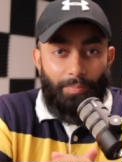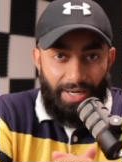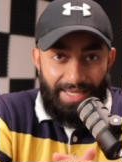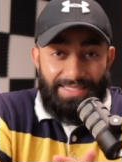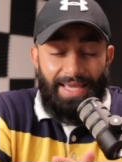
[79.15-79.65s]

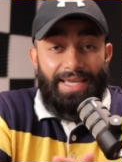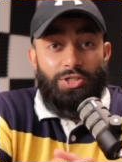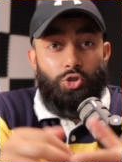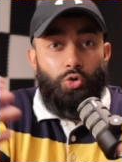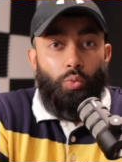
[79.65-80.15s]
but let's get
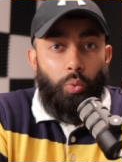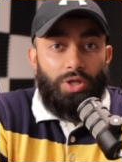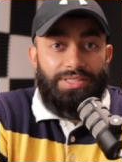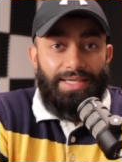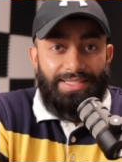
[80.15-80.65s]
into
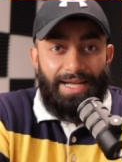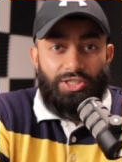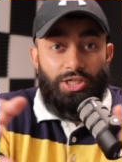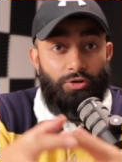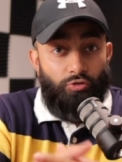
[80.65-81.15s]
what is
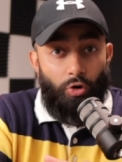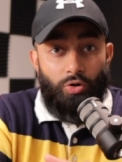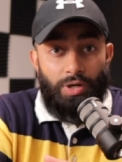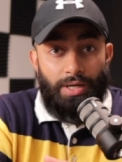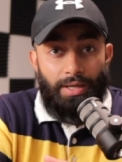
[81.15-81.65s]
actually
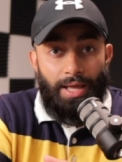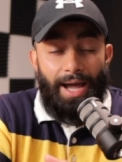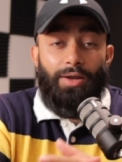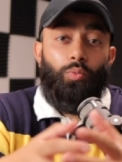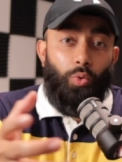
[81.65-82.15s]
wrong
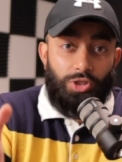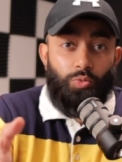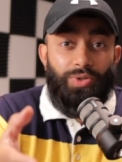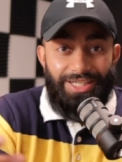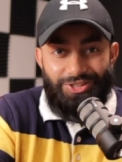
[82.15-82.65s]
and what
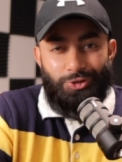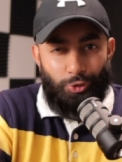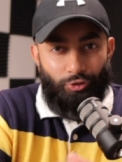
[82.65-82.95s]
we need to do